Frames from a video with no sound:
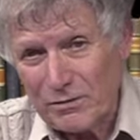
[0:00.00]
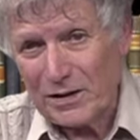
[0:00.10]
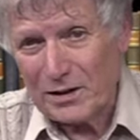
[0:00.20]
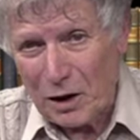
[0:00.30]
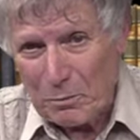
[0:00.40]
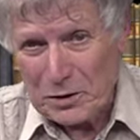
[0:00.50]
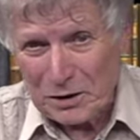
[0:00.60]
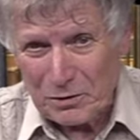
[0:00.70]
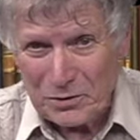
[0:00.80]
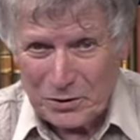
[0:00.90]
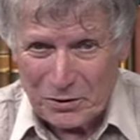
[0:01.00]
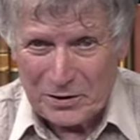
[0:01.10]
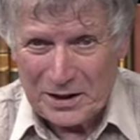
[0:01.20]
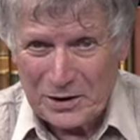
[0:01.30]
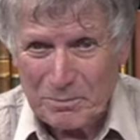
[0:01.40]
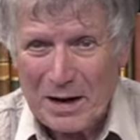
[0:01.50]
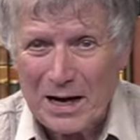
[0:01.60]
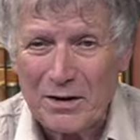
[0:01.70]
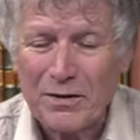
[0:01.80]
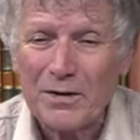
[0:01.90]
to find obstacles on his
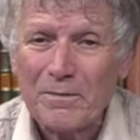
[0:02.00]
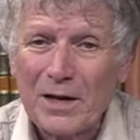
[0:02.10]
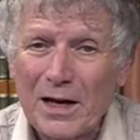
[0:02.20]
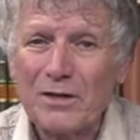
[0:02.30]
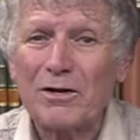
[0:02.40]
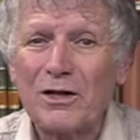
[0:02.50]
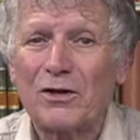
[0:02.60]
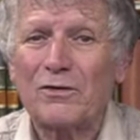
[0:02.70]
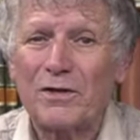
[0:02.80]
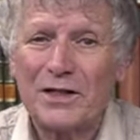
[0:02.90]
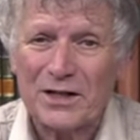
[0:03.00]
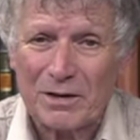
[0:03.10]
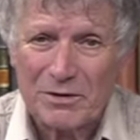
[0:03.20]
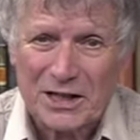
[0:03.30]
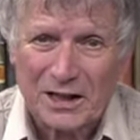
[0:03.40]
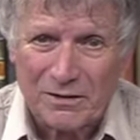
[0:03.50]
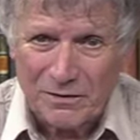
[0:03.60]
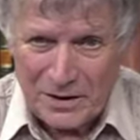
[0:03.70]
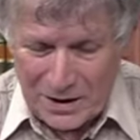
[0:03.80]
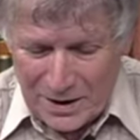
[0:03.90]
path, Henry convinced
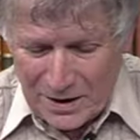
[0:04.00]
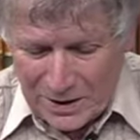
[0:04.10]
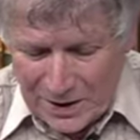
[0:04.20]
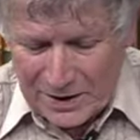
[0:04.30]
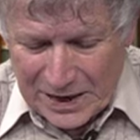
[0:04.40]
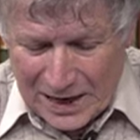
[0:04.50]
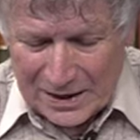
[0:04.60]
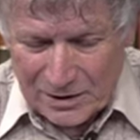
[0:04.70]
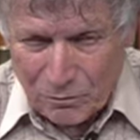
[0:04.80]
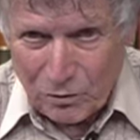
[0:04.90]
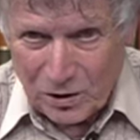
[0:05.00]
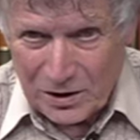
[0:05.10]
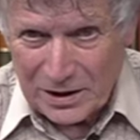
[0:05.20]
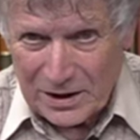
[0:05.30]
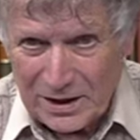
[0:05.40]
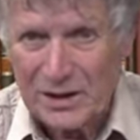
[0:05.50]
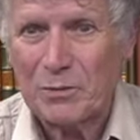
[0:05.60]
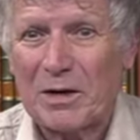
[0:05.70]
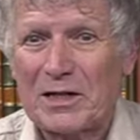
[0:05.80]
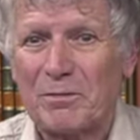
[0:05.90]
himself that Anne was
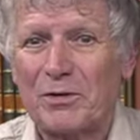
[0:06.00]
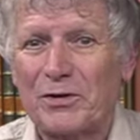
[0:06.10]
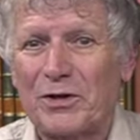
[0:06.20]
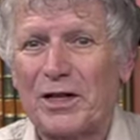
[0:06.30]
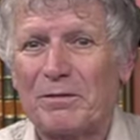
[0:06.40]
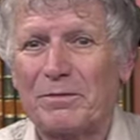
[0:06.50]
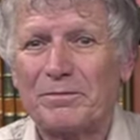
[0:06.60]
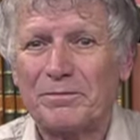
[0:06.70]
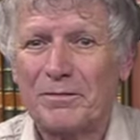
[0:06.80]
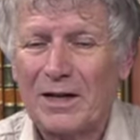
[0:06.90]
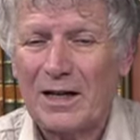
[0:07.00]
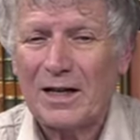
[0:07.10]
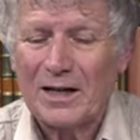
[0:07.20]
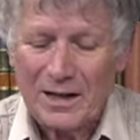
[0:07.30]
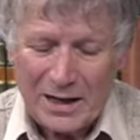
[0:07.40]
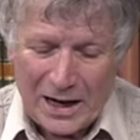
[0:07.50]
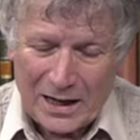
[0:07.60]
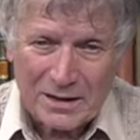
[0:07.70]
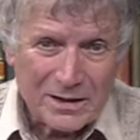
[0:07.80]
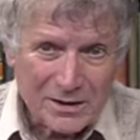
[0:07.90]
indispensable to him.
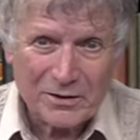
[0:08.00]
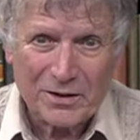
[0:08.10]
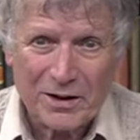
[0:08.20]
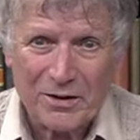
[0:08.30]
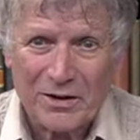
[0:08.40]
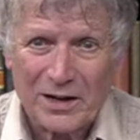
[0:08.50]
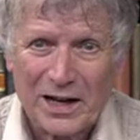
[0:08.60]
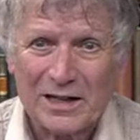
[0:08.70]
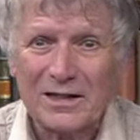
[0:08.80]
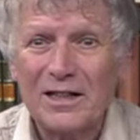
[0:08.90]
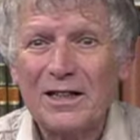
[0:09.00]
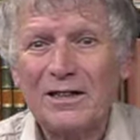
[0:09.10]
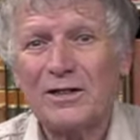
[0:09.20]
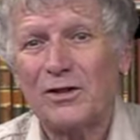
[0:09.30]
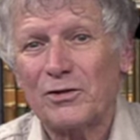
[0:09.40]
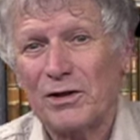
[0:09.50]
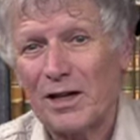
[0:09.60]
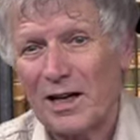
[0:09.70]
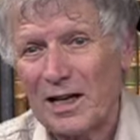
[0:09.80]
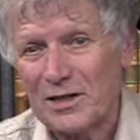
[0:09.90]
Anne, on the other hand, did not
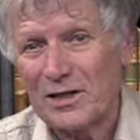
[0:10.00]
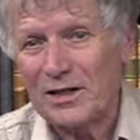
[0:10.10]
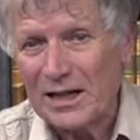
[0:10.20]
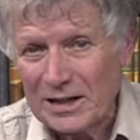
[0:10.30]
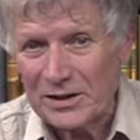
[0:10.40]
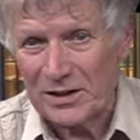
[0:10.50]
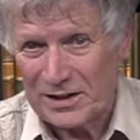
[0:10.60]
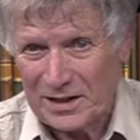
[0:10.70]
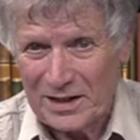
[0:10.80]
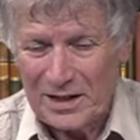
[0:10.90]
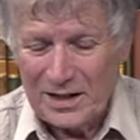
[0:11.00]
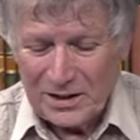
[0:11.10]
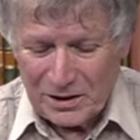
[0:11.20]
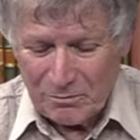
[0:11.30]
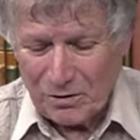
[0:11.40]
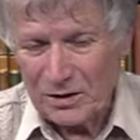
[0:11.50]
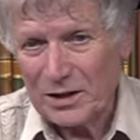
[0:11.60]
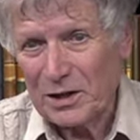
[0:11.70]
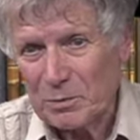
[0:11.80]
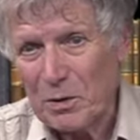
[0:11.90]
realize the dangers she
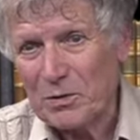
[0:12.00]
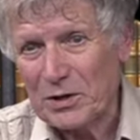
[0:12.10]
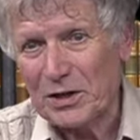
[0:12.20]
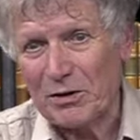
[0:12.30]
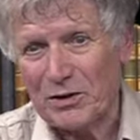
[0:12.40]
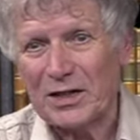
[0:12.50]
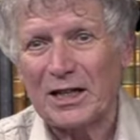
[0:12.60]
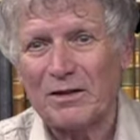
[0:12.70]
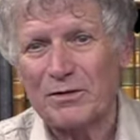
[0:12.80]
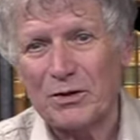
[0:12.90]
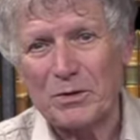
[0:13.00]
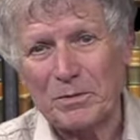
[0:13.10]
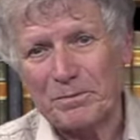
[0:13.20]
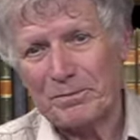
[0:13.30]
was exposing herself to.